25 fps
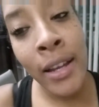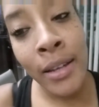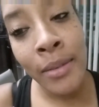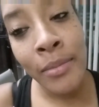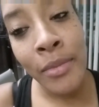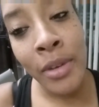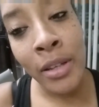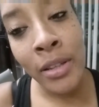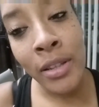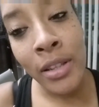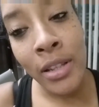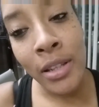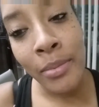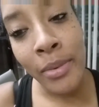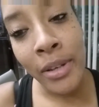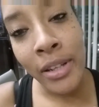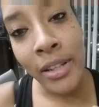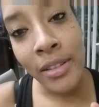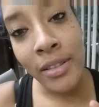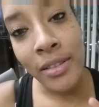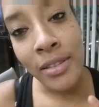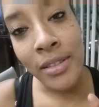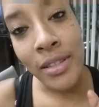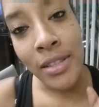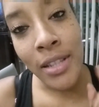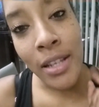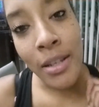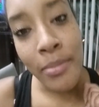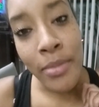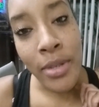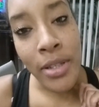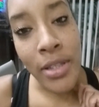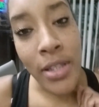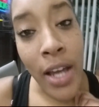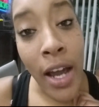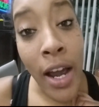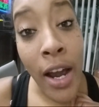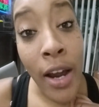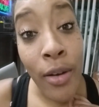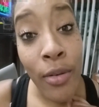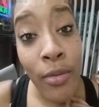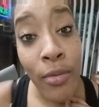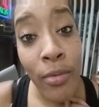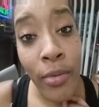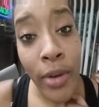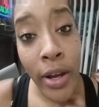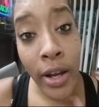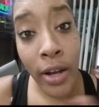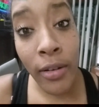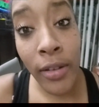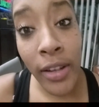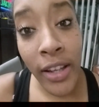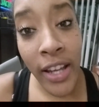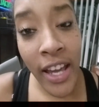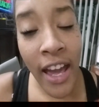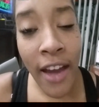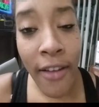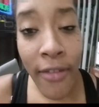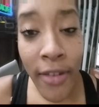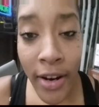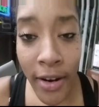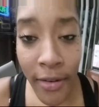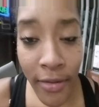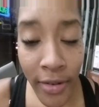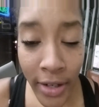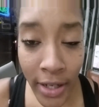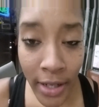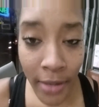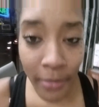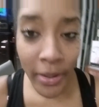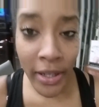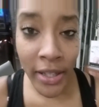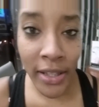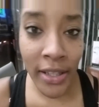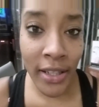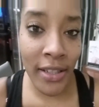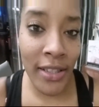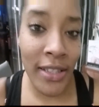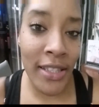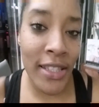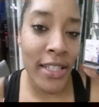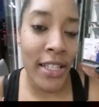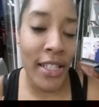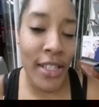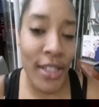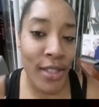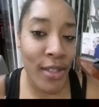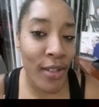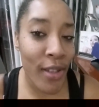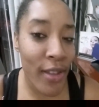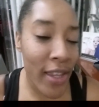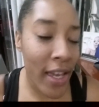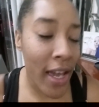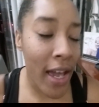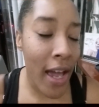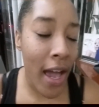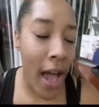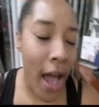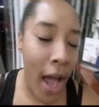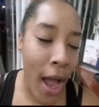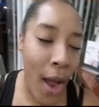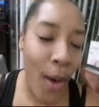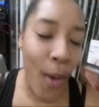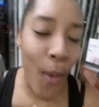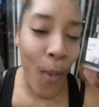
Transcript: I am not getting my nails done because I rarely ever ever get my nails done so that